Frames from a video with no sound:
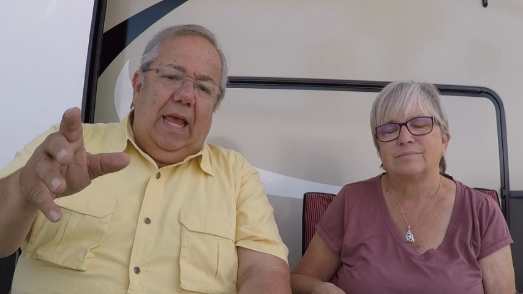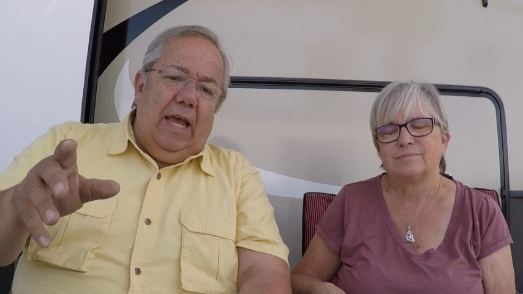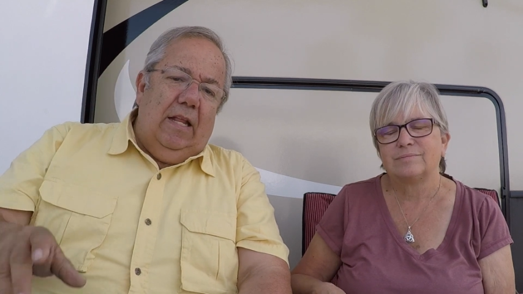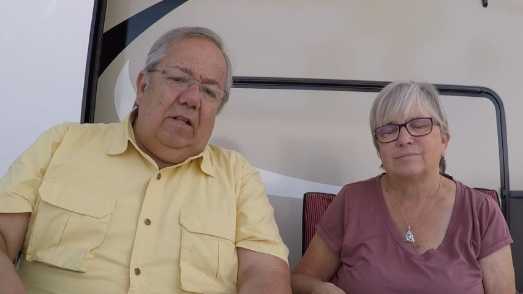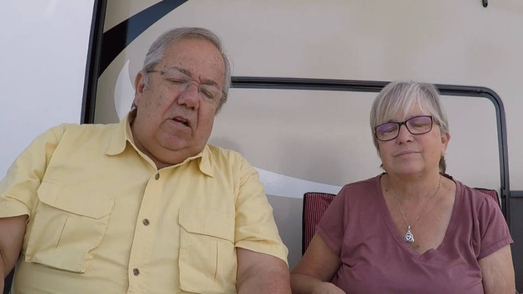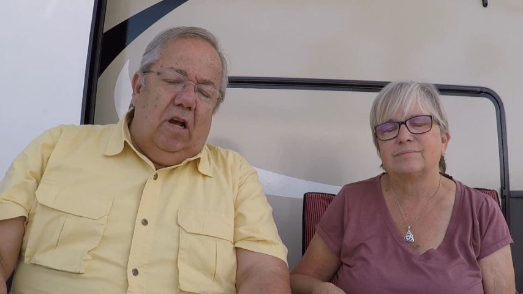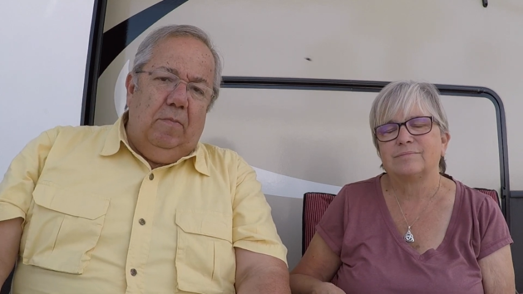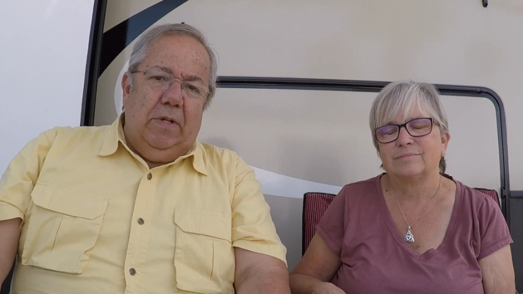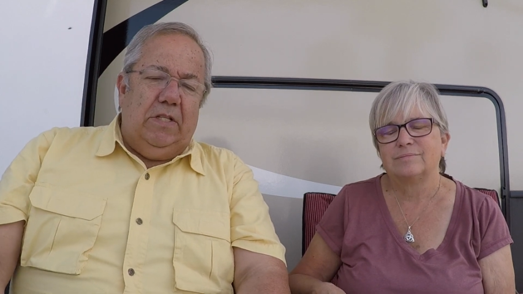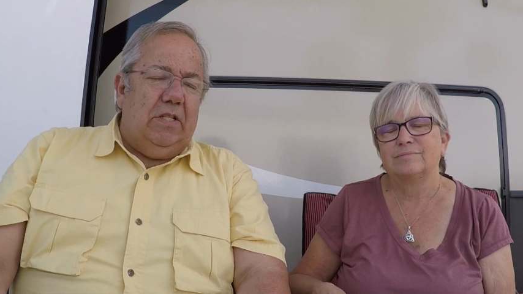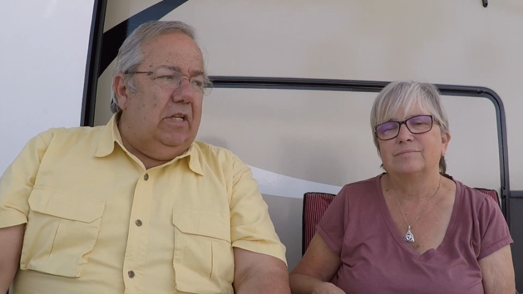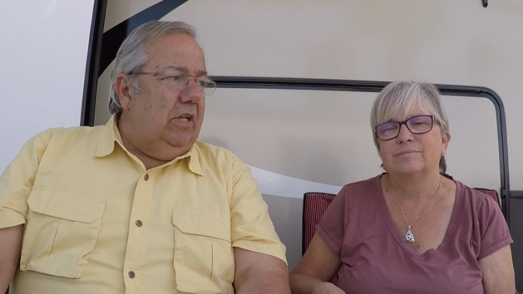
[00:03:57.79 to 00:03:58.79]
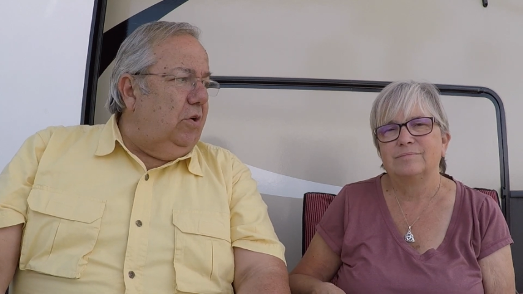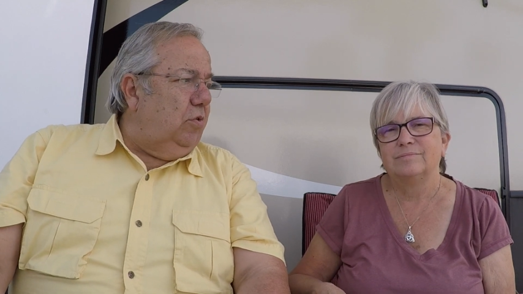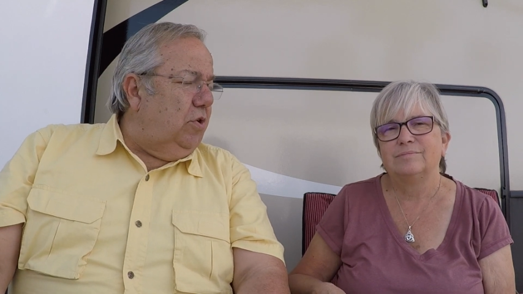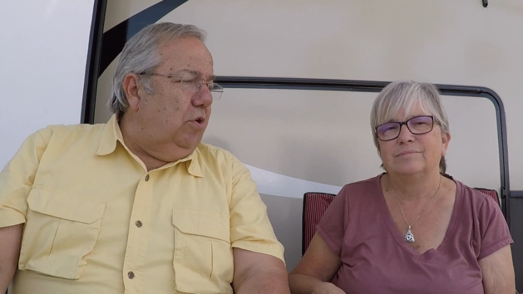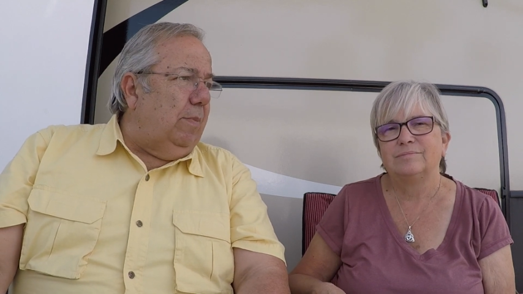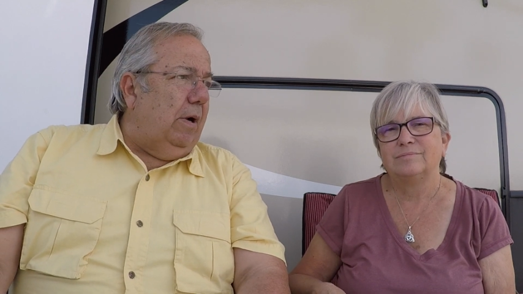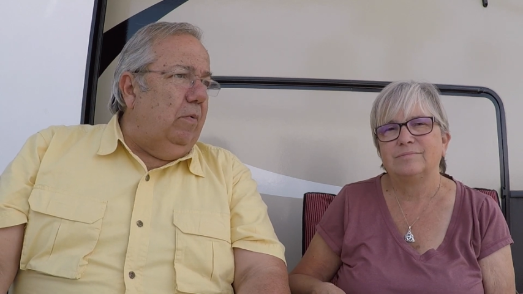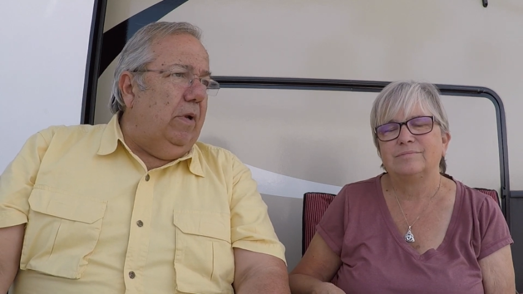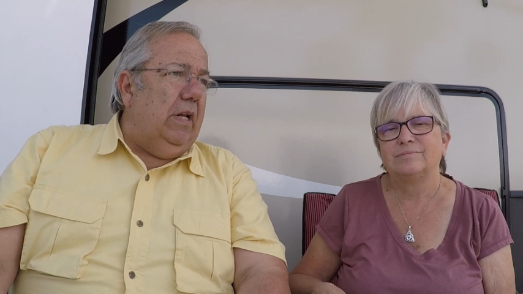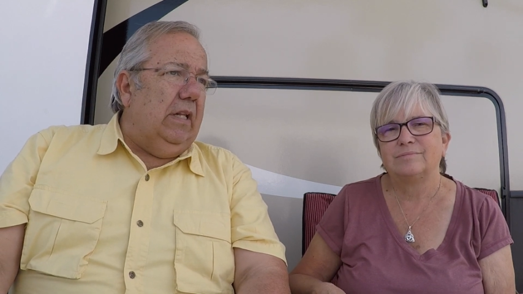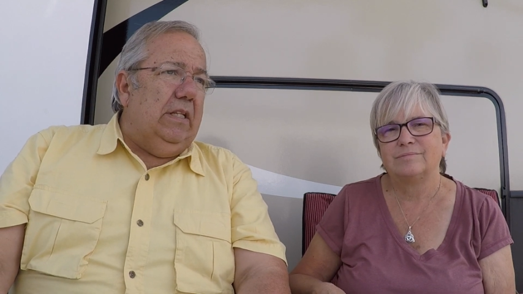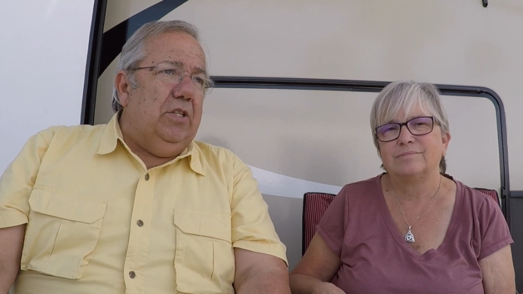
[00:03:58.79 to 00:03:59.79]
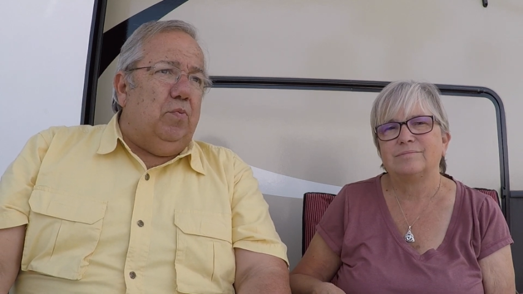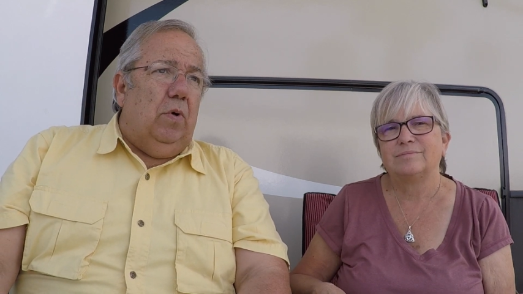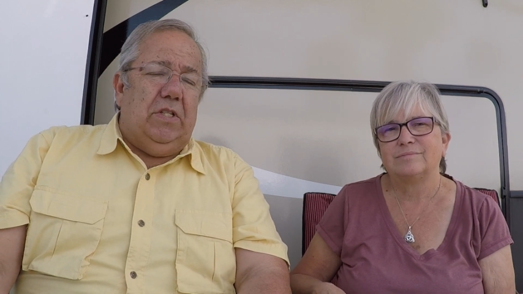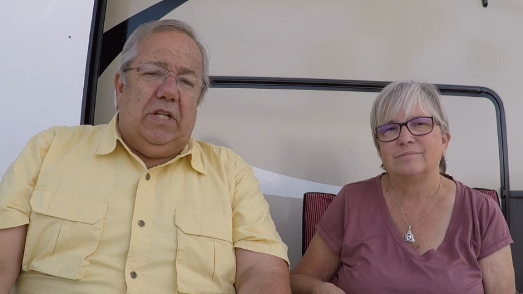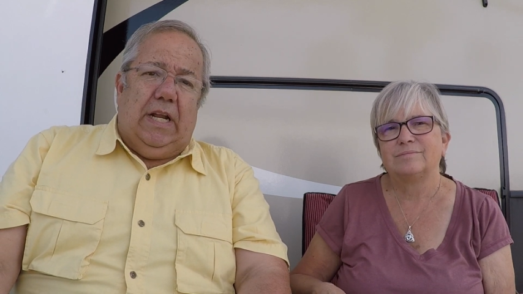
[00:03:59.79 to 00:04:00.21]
Speaker 1: and comments to YouTube, I read at least once a